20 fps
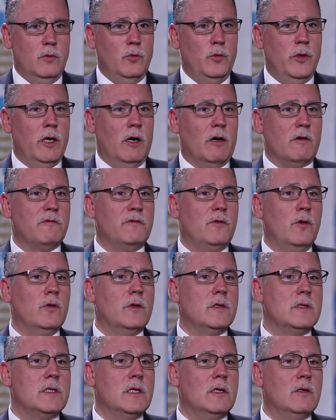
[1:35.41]
we are
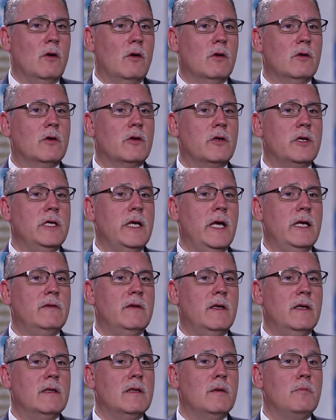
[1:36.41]
focusing on
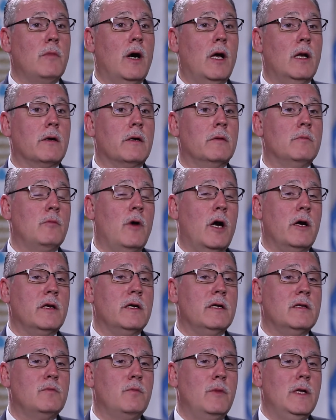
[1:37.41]
creating the
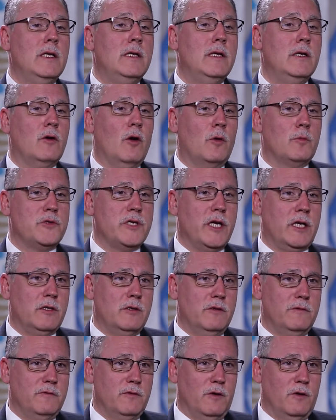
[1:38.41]
market building objective